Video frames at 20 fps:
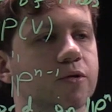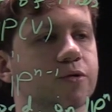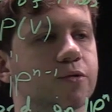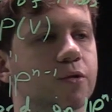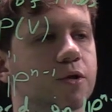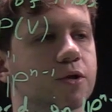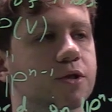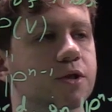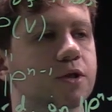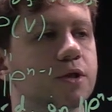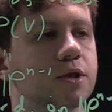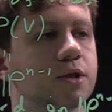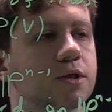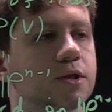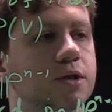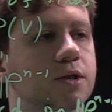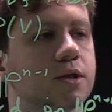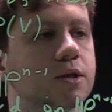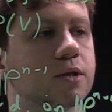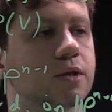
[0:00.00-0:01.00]
dot
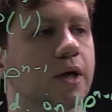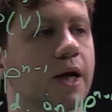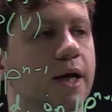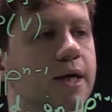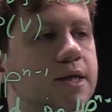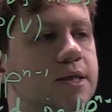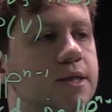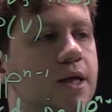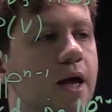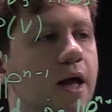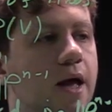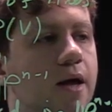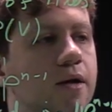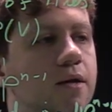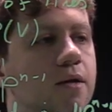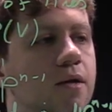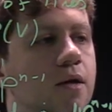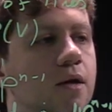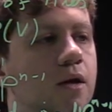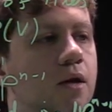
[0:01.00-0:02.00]

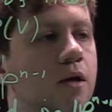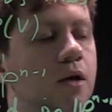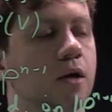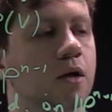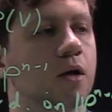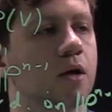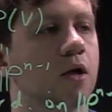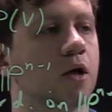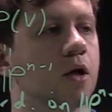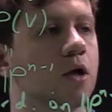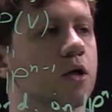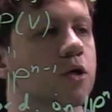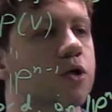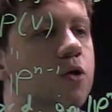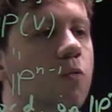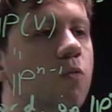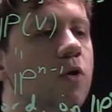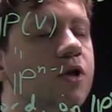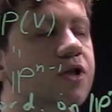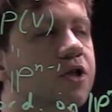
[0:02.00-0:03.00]
xn, so
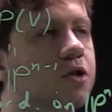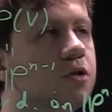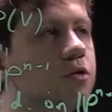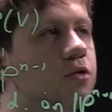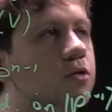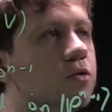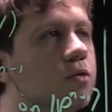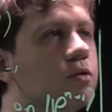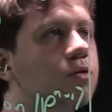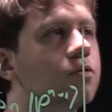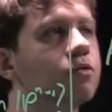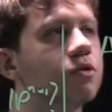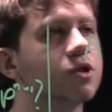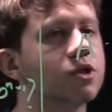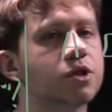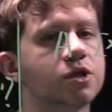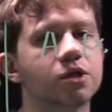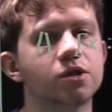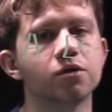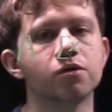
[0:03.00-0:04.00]
what you do, you
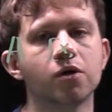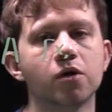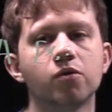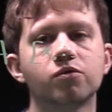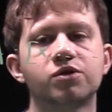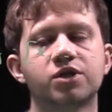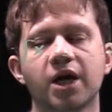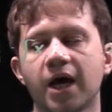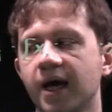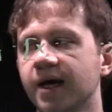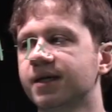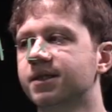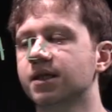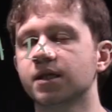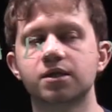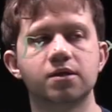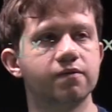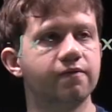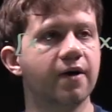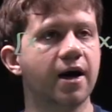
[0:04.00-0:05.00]
just, take
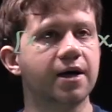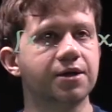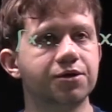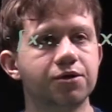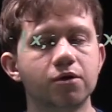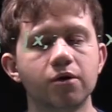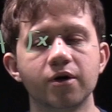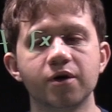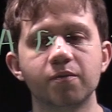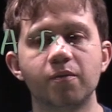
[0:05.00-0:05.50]
this vector and